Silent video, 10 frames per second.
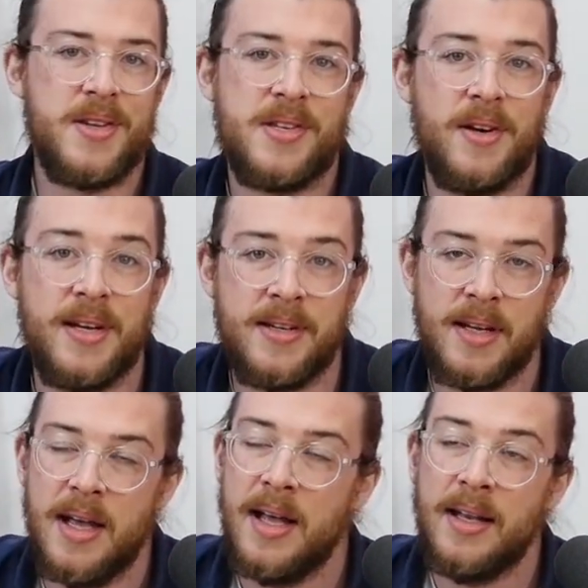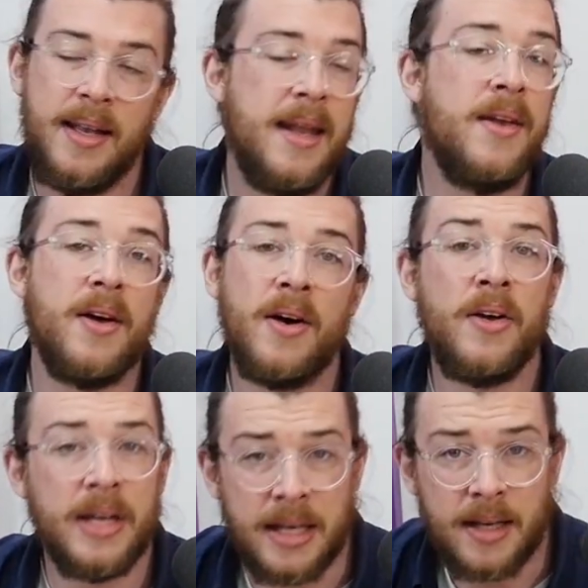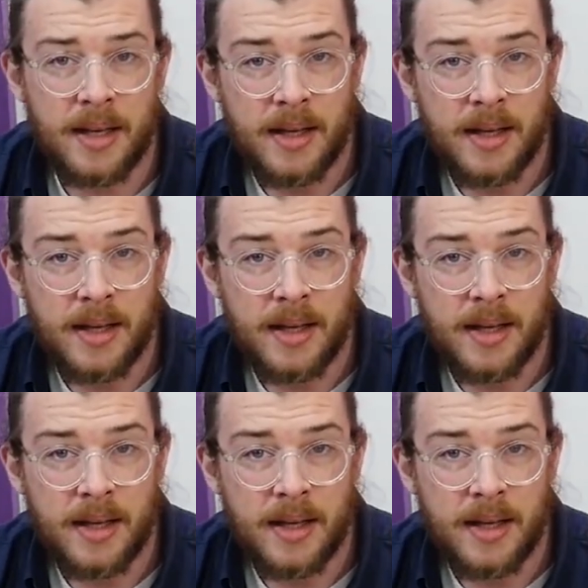the side. Linda, honey,